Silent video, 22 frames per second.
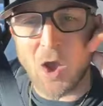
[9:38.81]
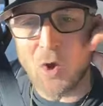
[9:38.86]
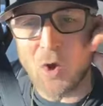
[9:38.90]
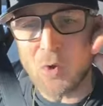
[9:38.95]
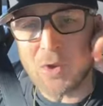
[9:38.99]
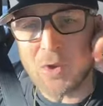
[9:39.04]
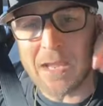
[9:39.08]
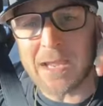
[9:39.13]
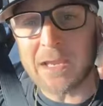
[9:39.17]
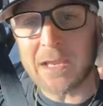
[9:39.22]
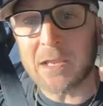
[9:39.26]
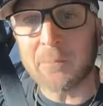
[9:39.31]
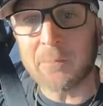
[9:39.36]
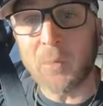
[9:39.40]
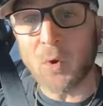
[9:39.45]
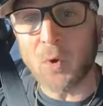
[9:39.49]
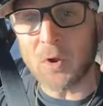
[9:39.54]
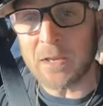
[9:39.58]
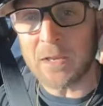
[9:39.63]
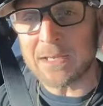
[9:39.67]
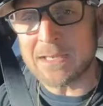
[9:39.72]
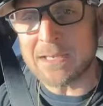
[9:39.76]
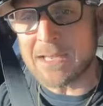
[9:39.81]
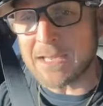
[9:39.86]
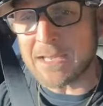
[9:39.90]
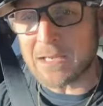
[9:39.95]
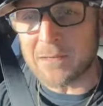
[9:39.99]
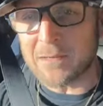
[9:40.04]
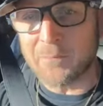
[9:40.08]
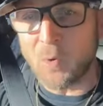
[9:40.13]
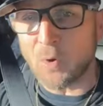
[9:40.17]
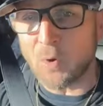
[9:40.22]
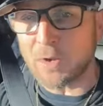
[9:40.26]
okay, good morning, Nick.
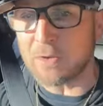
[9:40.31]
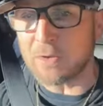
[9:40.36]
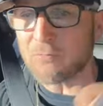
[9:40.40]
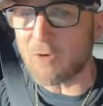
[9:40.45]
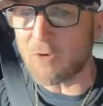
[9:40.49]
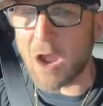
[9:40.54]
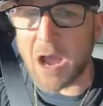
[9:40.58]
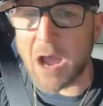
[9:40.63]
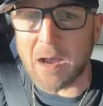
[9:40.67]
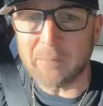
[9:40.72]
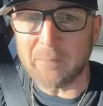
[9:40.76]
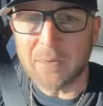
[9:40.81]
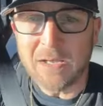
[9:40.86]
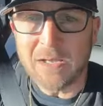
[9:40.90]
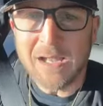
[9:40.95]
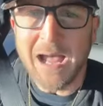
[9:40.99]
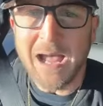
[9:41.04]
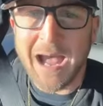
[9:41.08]
Good morning, Rob.